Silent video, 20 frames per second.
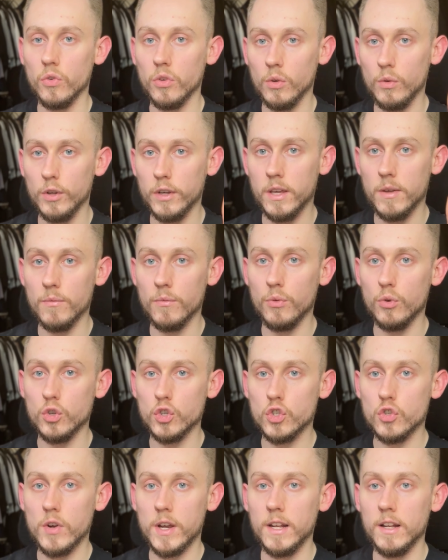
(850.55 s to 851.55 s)
So looking for
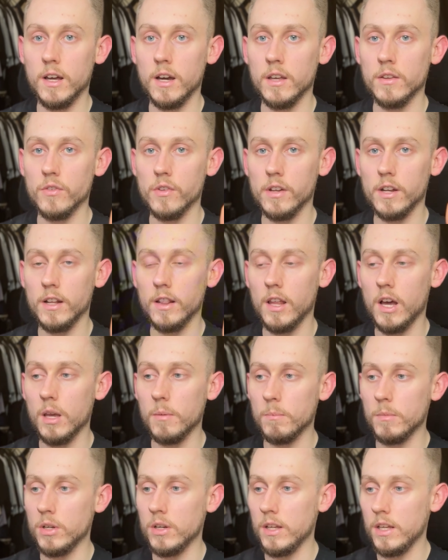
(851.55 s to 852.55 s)
straight lines and
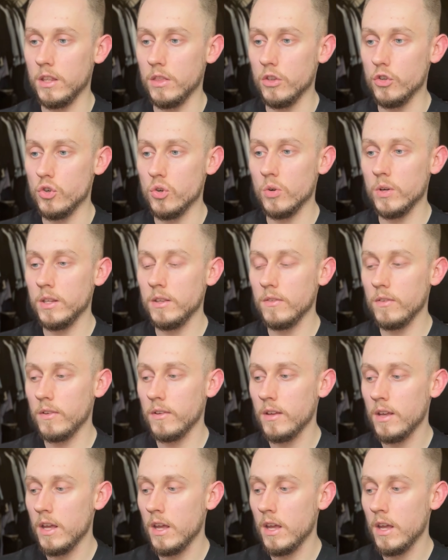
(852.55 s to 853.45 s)
alignment in the joints.